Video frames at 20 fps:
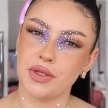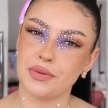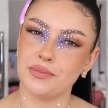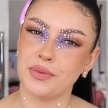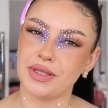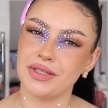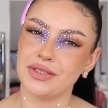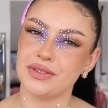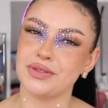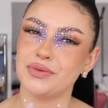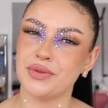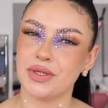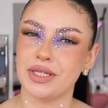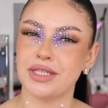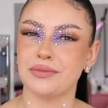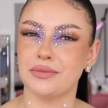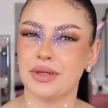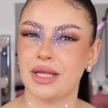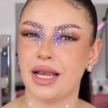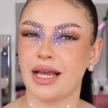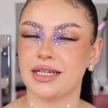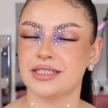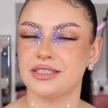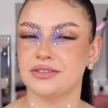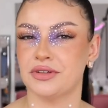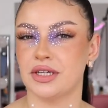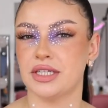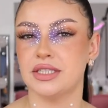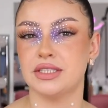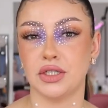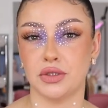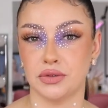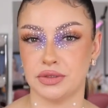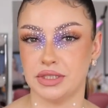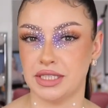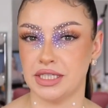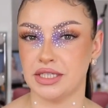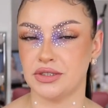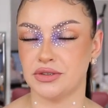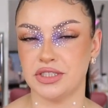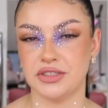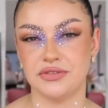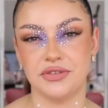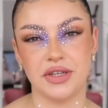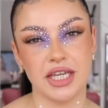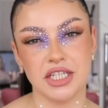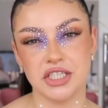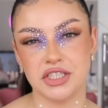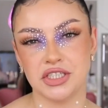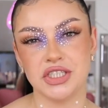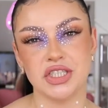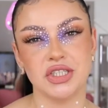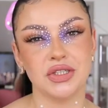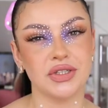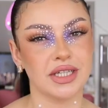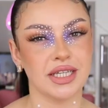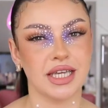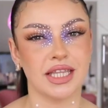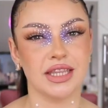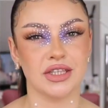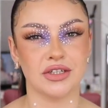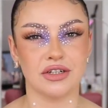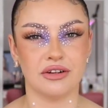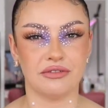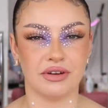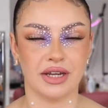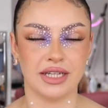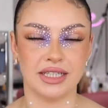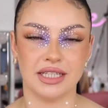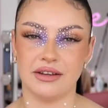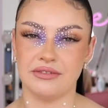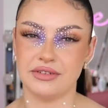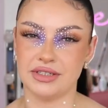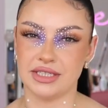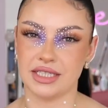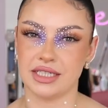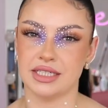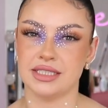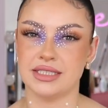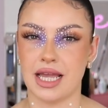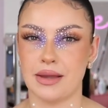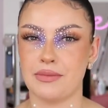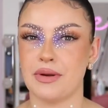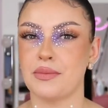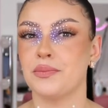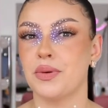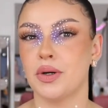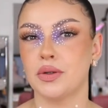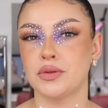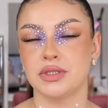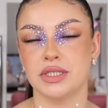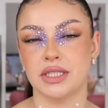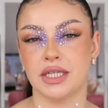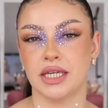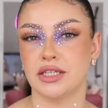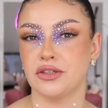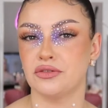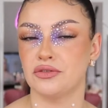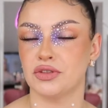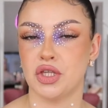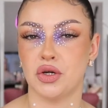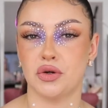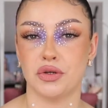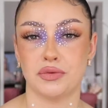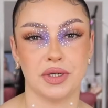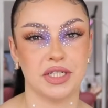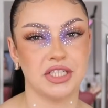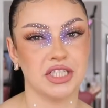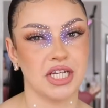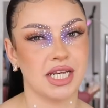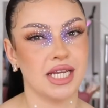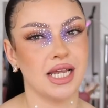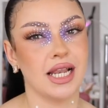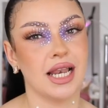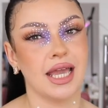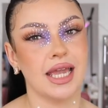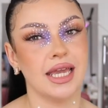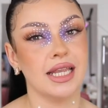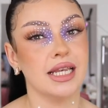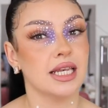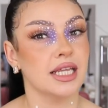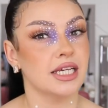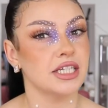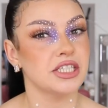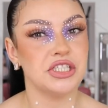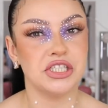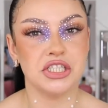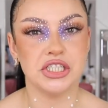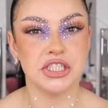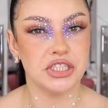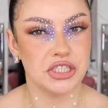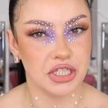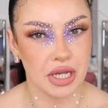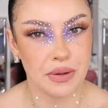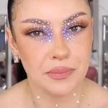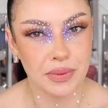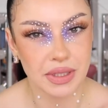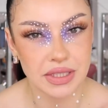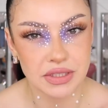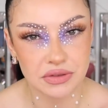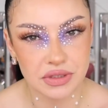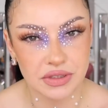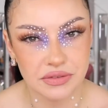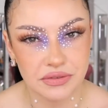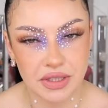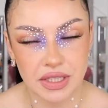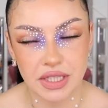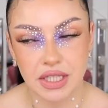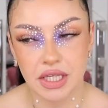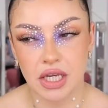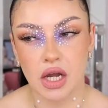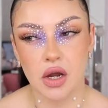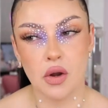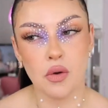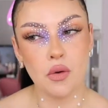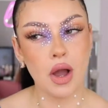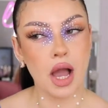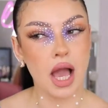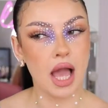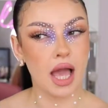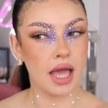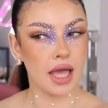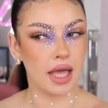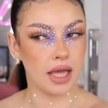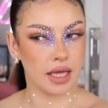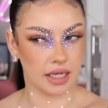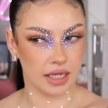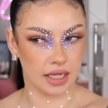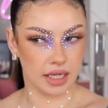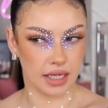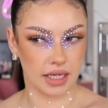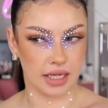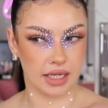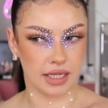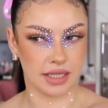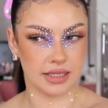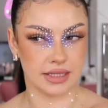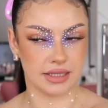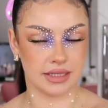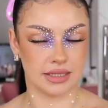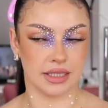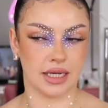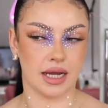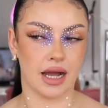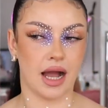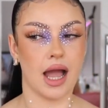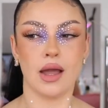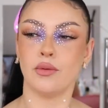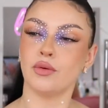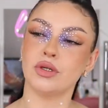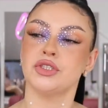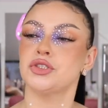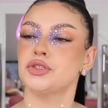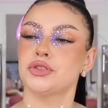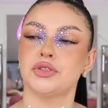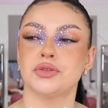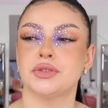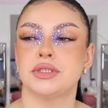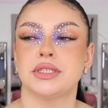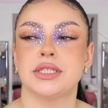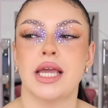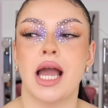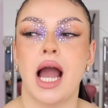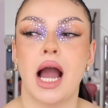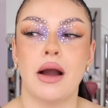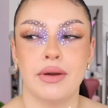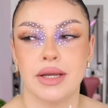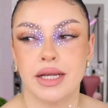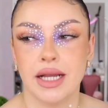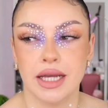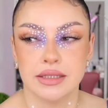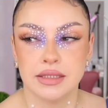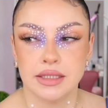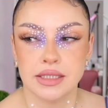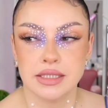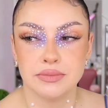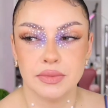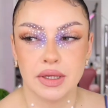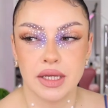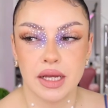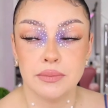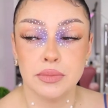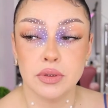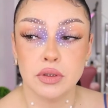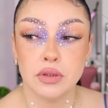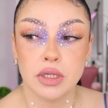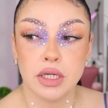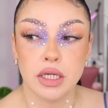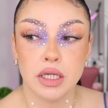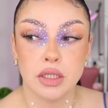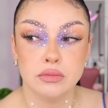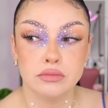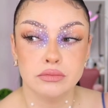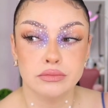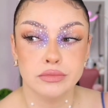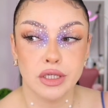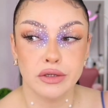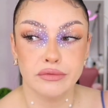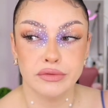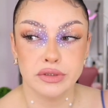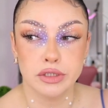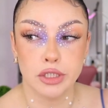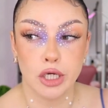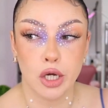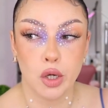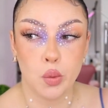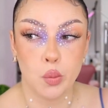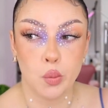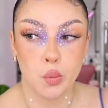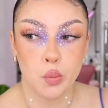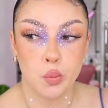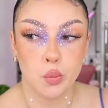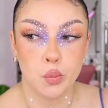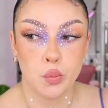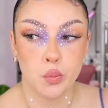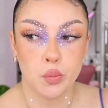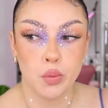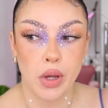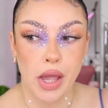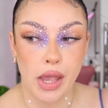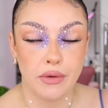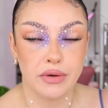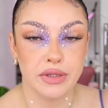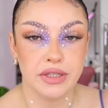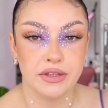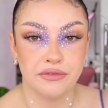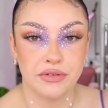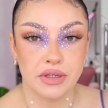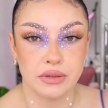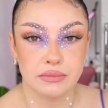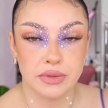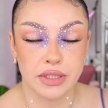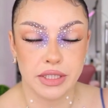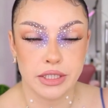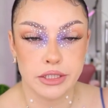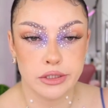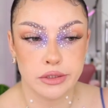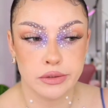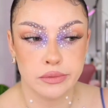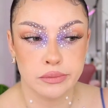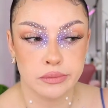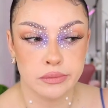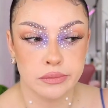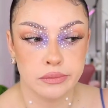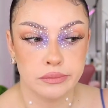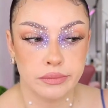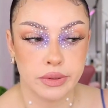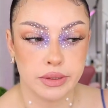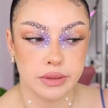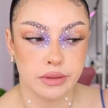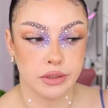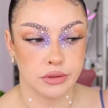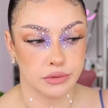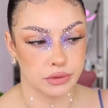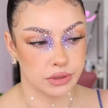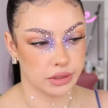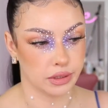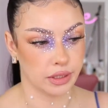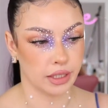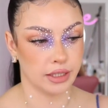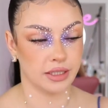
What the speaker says: button, ring the bell, activate all the notifications so you can get notified every single time I'm posting a new video on my channel. And let's just jump into the video. Because I want you to see how I got this makeup look, even though I already filmed this, but using